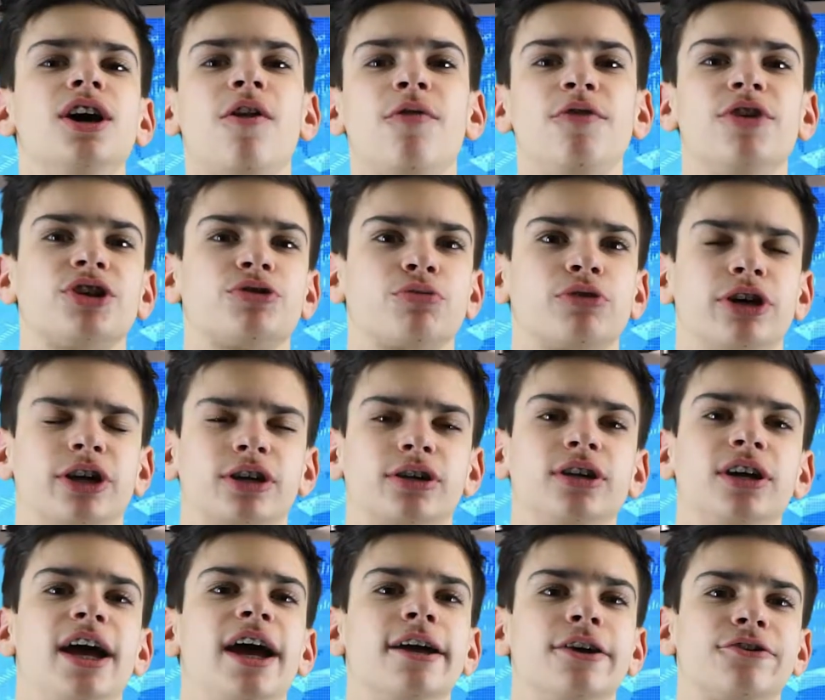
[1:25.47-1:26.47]
This worked,
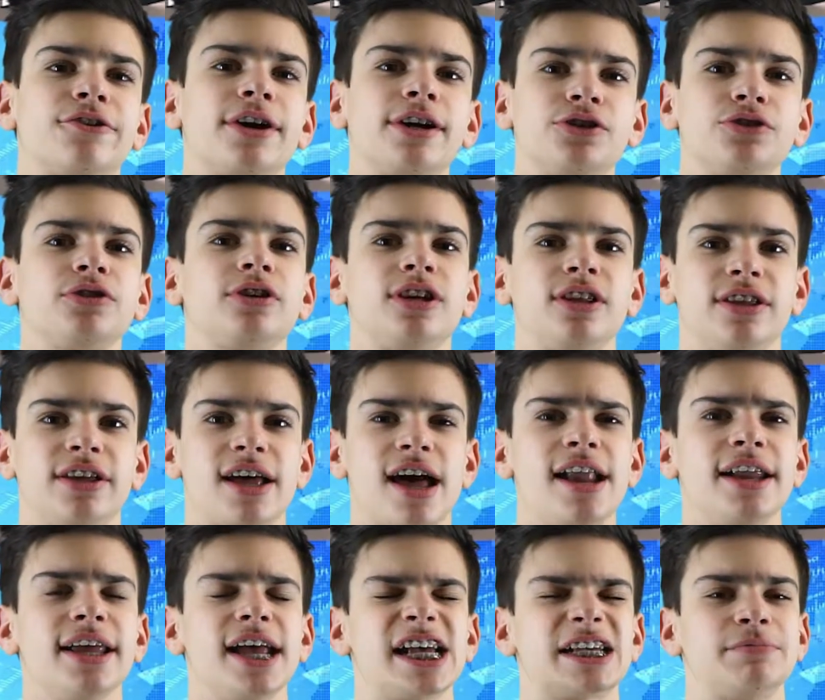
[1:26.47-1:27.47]
and gradually the
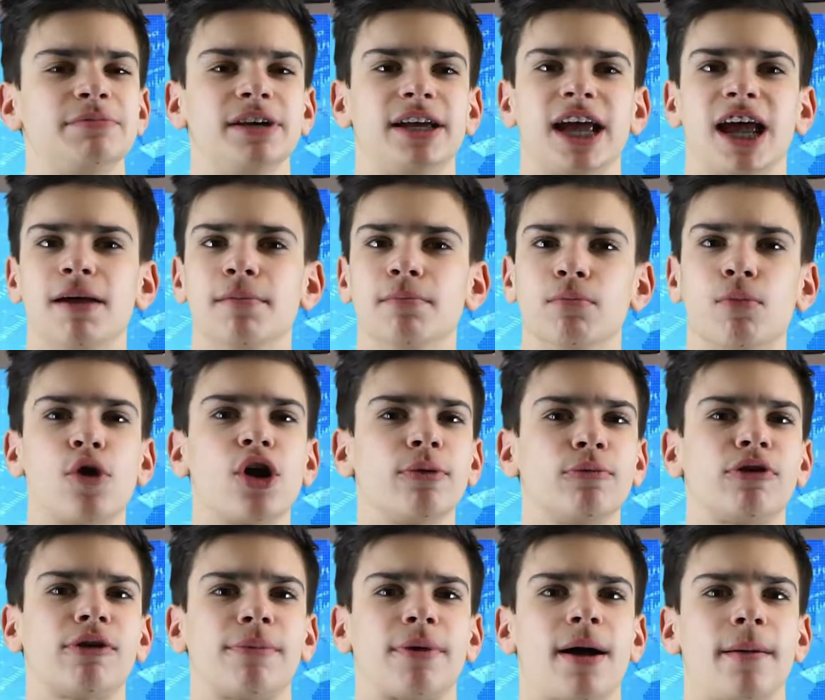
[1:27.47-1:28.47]
NES became more and
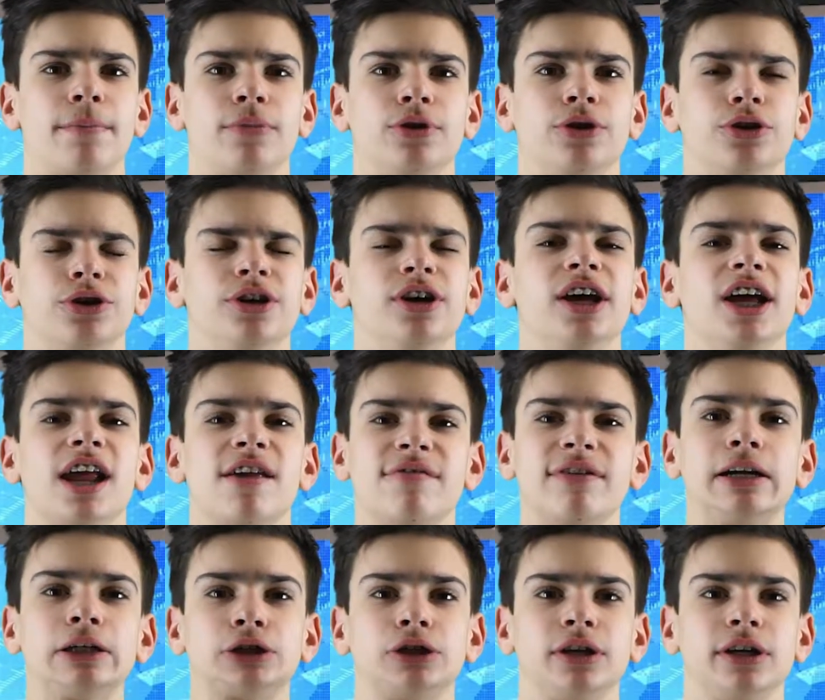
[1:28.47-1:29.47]
more popular,
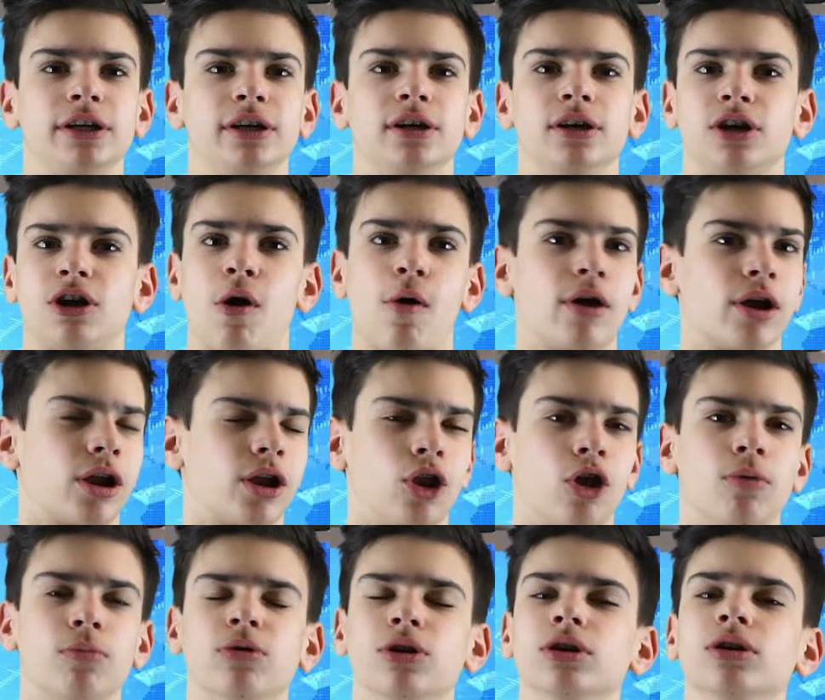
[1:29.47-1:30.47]
eventually going
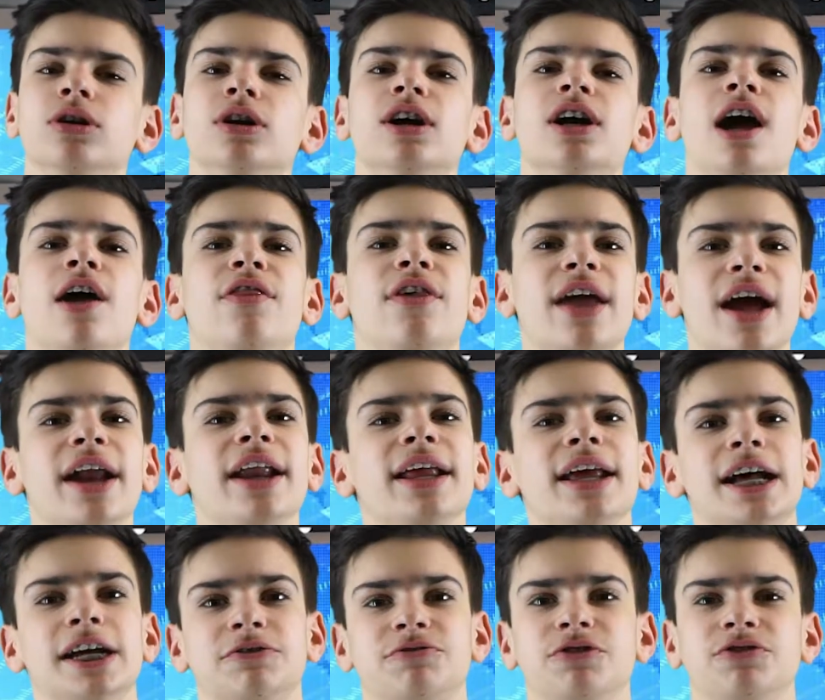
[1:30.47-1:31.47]
global. The
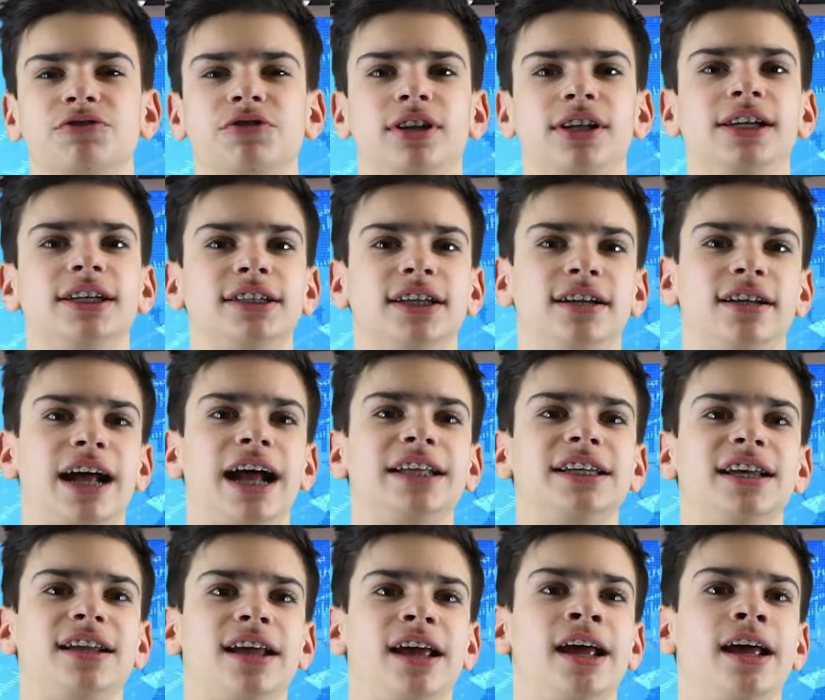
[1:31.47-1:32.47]
NES was released in
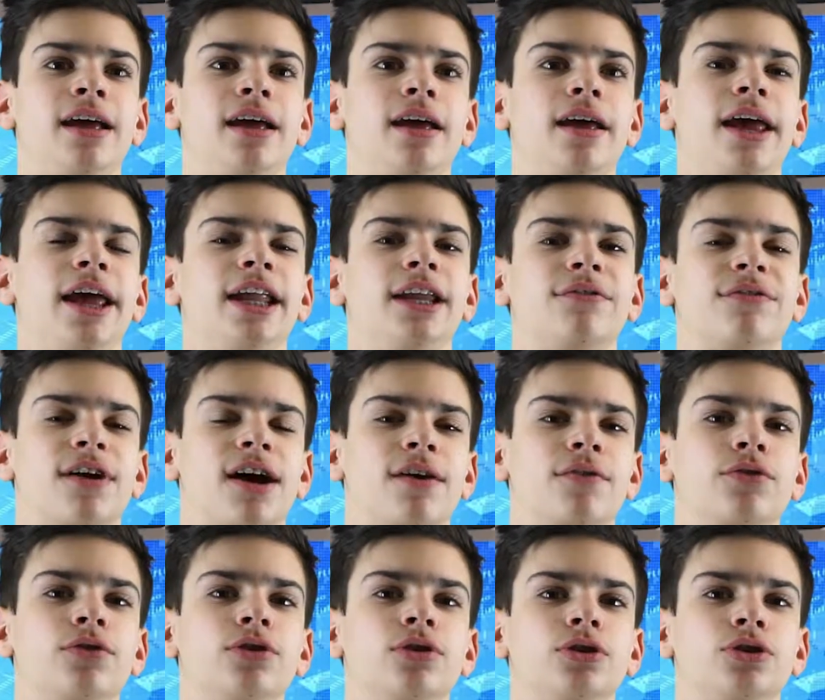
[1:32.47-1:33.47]

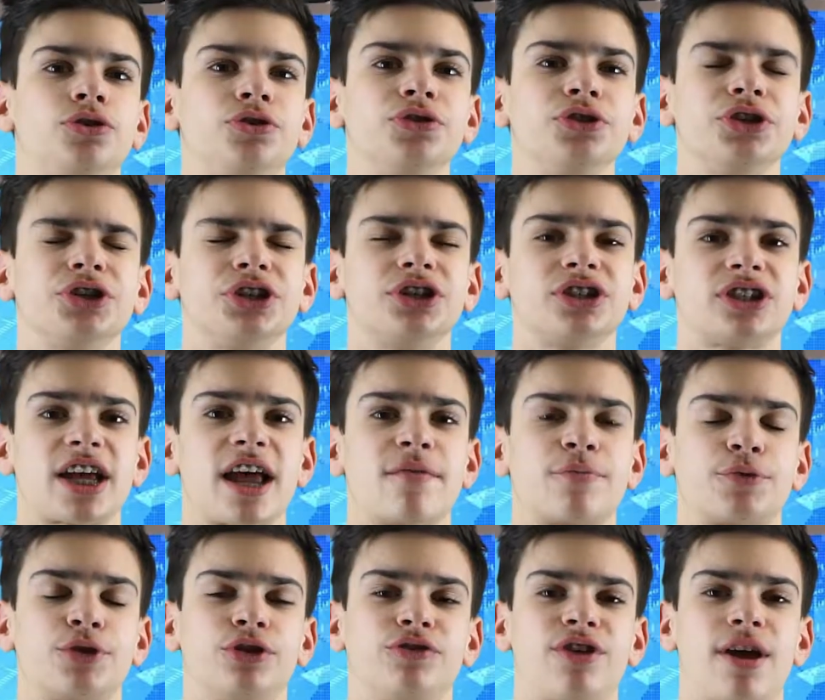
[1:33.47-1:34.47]
1985, 2 years
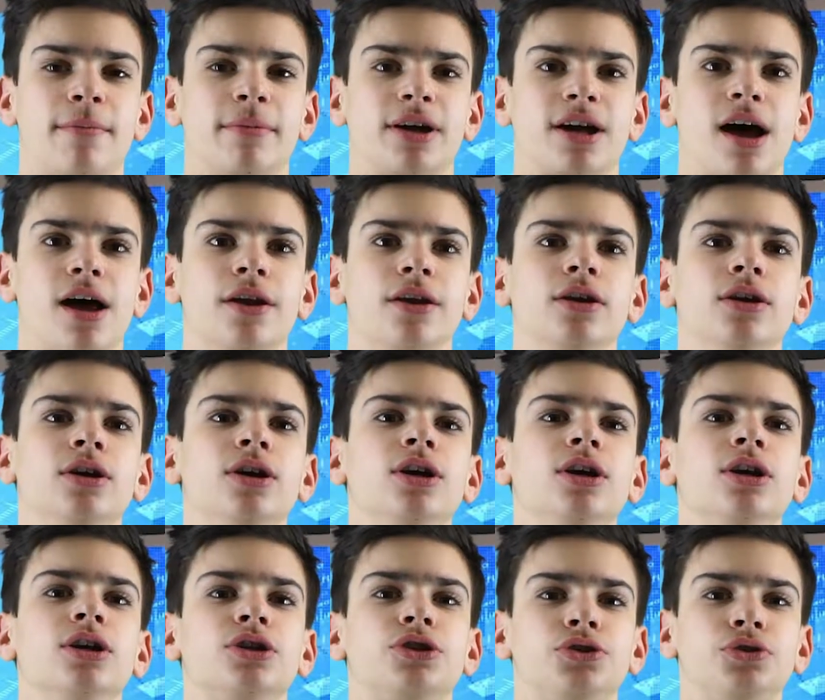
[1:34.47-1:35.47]
after the Famicom.
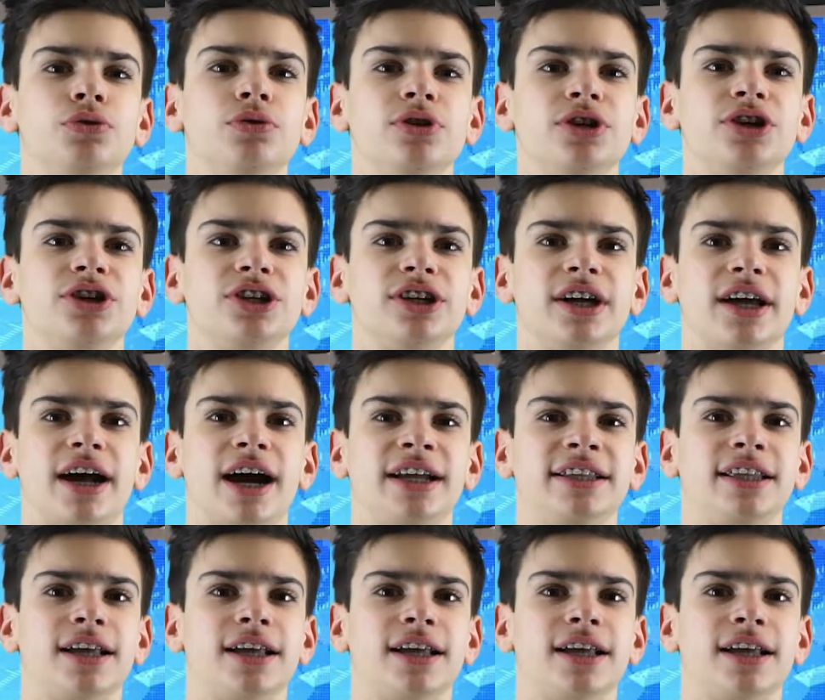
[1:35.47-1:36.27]
Two nearly